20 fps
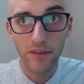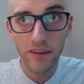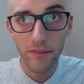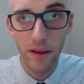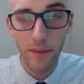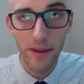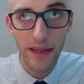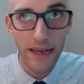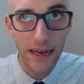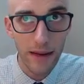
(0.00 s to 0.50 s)

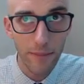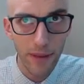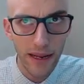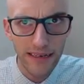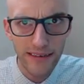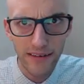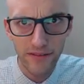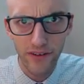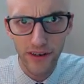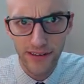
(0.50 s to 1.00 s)
So maybe an
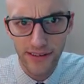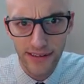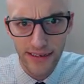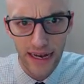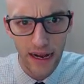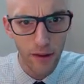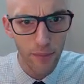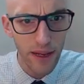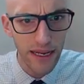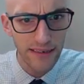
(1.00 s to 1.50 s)
inpatient versus
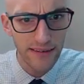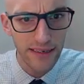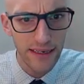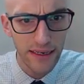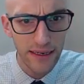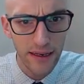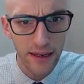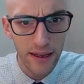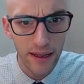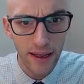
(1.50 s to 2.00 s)
an
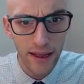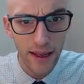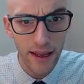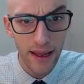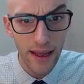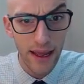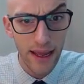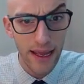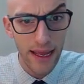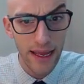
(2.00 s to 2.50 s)
outpatient,
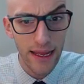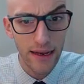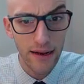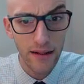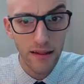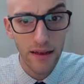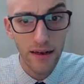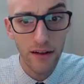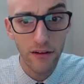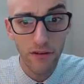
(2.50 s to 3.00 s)

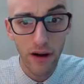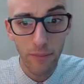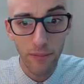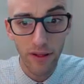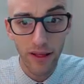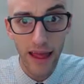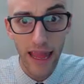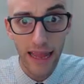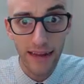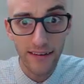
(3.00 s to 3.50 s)
and clinical
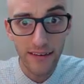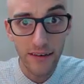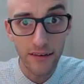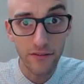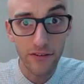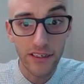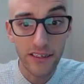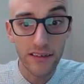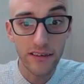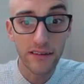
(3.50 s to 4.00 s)

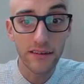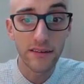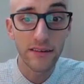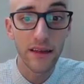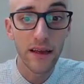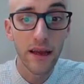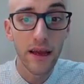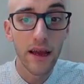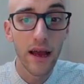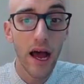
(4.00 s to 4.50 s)
replication, which
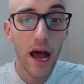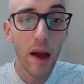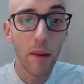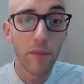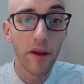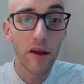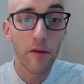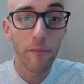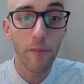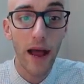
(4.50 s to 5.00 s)
is
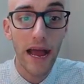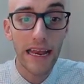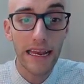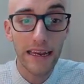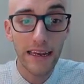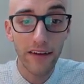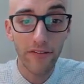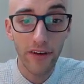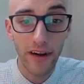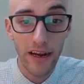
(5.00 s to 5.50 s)

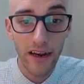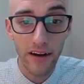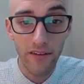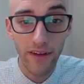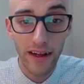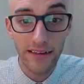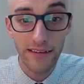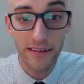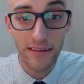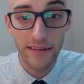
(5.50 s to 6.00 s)
combining different
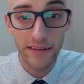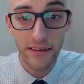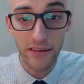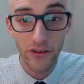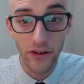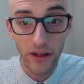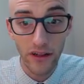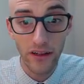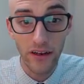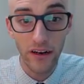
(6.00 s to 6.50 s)
interventions
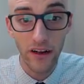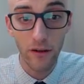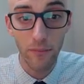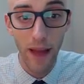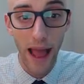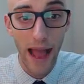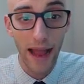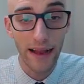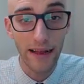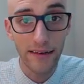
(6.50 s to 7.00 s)
into a clinical
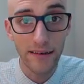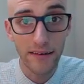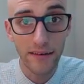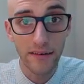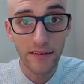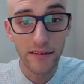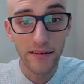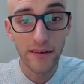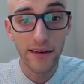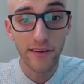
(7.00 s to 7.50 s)

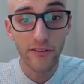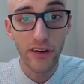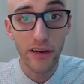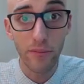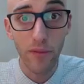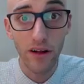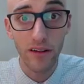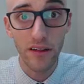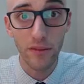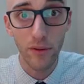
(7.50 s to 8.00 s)
package to
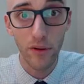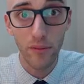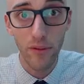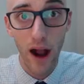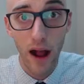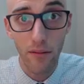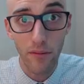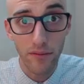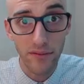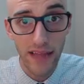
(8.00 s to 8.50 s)
treat multiple
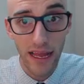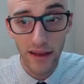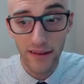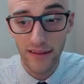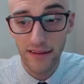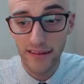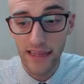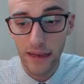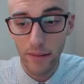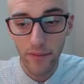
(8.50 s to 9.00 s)
problems
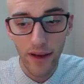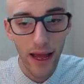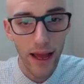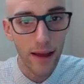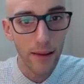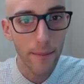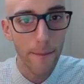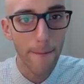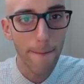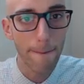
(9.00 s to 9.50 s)
at the same
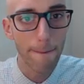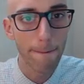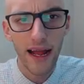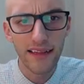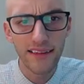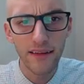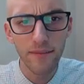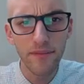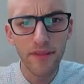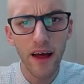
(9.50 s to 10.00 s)
time.
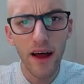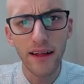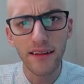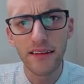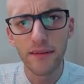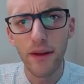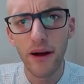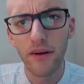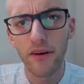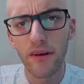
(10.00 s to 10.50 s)
And some
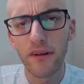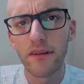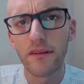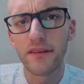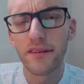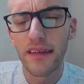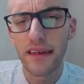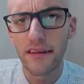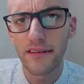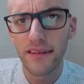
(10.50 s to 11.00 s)
thoughts
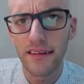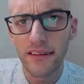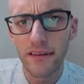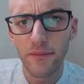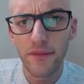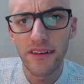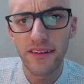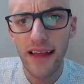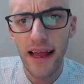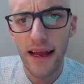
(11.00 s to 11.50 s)
about single
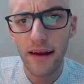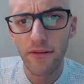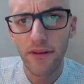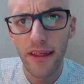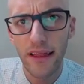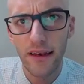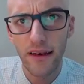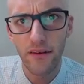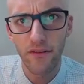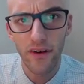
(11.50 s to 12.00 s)
system design
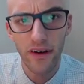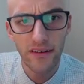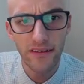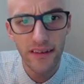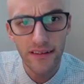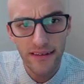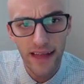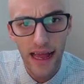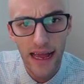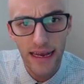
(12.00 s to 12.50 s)
within
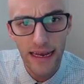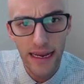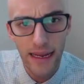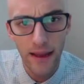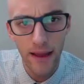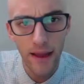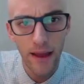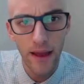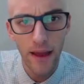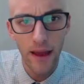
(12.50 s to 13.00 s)
diverse
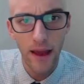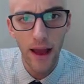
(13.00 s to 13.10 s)
society.